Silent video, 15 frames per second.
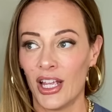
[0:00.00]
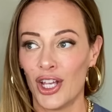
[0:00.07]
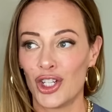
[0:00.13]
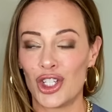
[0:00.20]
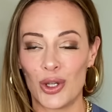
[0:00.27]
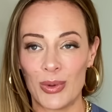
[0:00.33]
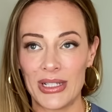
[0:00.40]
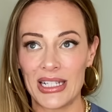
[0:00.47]

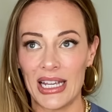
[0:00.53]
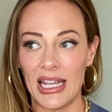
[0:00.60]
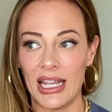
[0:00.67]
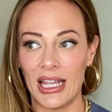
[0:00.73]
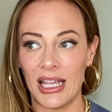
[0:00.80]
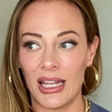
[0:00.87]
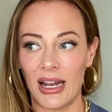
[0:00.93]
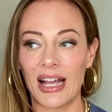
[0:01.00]
she was
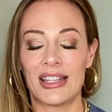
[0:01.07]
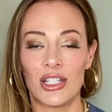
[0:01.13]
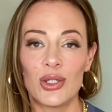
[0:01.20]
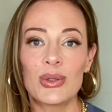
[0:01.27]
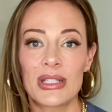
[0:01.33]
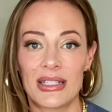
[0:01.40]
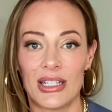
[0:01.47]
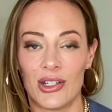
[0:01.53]
in I think she
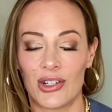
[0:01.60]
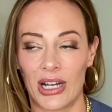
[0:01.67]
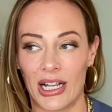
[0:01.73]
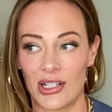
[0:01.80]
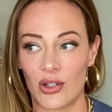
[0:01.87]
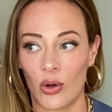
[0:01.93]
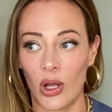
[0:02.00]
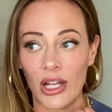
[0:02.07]
was a senior in high
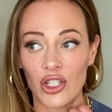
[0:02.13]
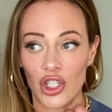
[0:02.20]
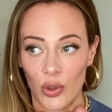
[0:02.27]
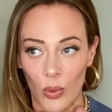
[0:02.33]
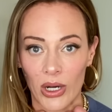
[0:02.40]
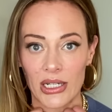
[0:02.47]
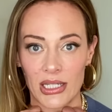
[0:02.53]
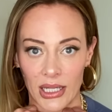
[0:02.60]
school and she
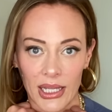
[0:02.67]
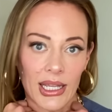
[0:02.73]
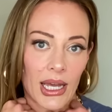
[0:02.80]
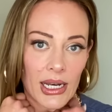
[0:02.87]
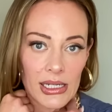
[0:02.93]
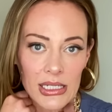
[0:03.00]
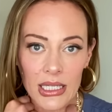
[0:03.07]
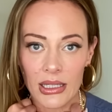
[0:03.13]
wanted to like get
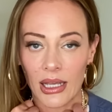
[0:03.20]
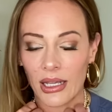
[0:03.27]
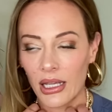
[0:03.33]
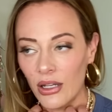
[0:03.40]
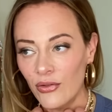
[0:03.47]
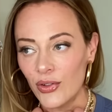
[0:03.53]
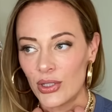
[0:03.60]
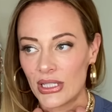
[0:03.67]
into like
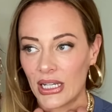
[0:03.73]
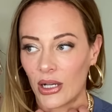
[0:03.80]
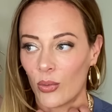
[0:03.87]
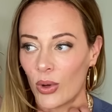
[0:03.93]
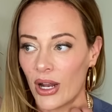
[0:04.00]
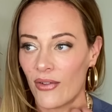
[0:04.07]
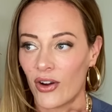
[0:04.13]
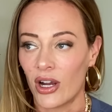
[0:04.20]
influencing and
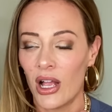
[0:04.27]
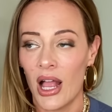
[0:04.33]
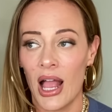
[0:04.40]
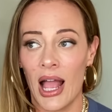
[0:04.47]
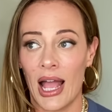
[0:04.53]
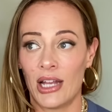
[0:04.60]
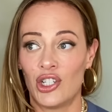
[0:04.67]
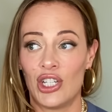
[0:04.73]
whatever.
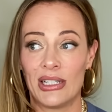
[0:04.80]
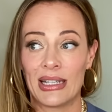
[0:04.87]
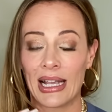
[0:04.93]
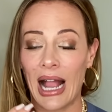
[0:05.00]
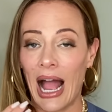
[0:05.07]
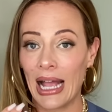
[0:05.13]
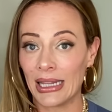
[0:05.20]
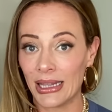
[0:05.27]
And she's
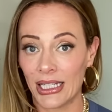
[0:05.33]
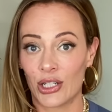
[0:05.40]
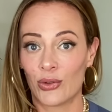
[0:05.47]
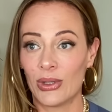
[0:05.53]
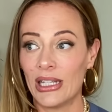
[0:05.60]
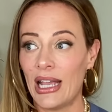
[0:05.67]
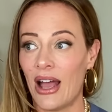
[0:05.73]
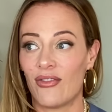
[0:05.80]
like I
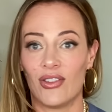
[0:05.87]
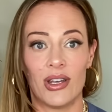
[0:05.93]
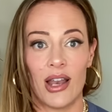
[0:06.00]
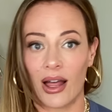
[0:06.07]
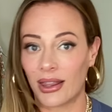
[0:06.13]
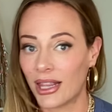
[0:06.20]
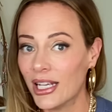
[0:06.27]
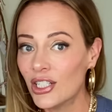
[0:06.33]
literally have
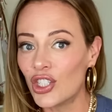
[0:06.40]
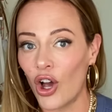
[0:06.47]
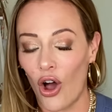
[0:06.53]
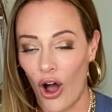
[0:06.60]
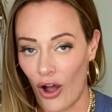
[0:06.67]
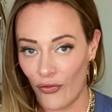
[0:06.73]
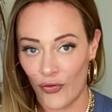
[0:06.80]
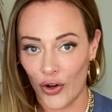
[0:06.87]
nothing to
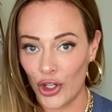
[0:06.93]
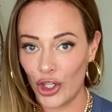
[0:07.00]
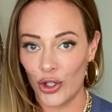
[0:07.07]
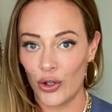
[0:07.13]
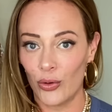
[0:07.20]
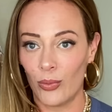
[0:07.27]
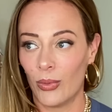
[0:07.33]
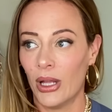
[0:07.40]
offer
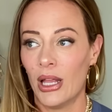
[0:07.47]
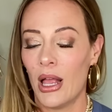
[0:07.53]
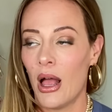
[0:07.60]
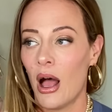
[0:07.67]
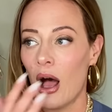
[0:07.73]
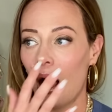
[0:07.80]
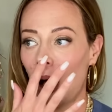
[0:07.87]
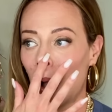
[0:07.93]
you.
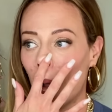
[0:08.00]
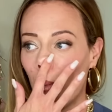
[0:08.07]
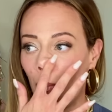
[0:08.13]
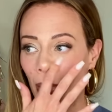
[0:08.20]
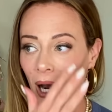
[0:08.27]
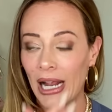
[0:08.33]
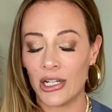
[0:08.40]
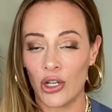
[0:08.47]
Um,
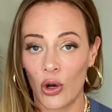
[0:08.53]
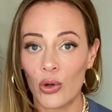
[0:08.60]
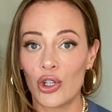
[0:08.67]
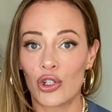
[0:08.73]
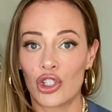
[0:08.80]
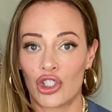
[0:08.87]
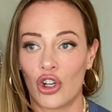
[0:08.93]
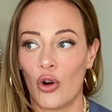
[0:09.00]
but I know
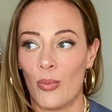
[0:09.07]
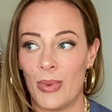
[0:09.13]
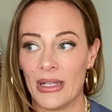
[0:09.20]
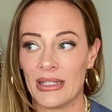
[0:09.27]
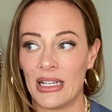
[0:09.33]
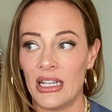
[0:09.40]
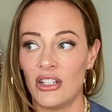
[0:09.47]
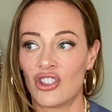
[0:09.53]
you're so
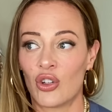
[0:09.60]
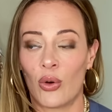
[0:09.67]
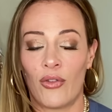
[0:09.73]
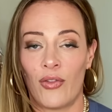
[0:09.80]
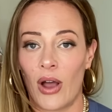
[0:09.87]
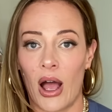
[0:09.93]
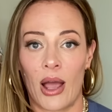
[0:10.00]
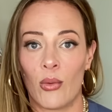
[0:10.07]
busy. So
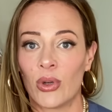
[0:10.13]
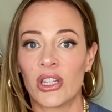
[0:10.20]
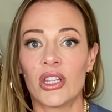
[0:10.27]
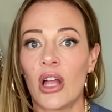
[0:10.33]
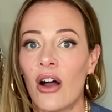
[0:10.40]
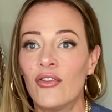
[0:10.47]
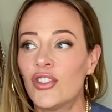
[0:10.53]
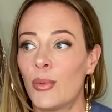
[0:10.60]
if I would
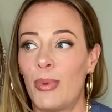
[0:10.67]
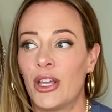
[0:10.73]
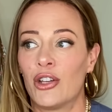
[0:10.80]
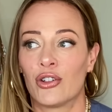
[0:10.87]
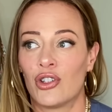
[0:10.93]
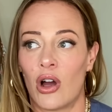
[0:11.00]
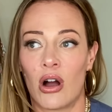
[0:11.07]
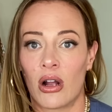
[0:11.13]
love to pick
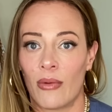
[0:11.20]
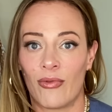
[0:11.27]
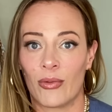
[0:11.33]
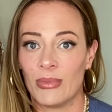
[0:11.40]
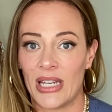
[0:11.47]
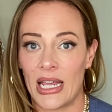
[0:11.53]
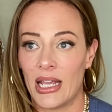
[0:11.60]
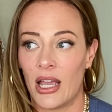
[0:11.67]
your dog up
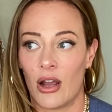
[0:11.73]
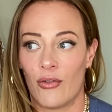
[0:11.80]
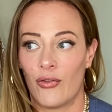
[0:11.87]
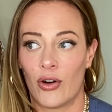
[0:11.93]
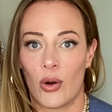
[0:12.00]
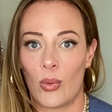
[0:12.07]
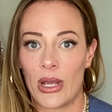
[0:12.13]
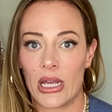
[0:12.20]
from daycare
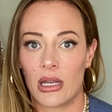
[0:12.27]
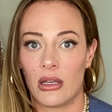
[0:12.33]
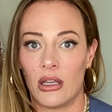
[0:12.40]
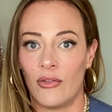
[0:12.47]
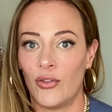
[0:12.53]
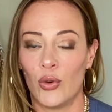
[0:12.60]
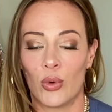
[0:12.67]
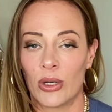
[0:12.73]
for a week,
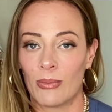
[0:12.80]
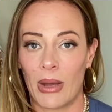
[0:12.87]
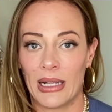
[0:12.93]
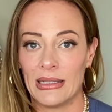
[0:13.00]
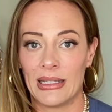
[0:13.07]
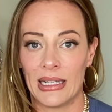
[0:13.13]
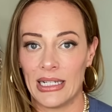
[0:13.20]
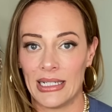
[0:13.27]
if you wouldn't
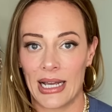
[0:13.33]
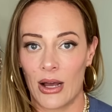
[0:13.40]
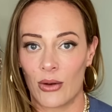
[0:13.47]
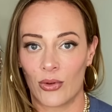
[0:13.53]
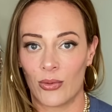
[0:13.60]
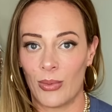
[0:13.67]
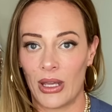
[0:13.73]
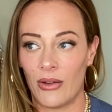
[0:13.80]
mind sitting down
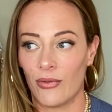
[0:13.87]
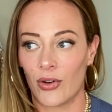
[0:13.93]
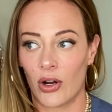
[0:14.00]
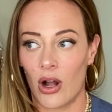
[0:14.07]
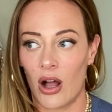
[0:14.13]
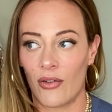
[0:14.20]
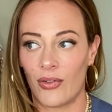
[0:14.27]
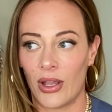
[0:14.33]
with me for
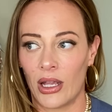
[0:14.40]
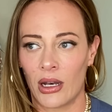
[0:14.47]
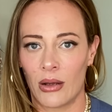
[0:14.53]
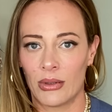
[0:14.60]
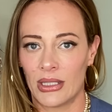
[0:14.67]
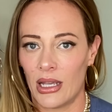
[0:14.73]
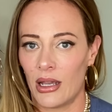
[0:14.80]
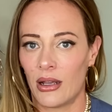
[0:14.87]
coffee. And I
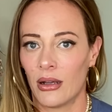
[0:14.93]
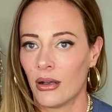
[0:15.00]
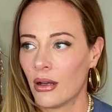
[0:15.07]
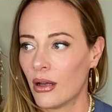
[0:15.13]
was like,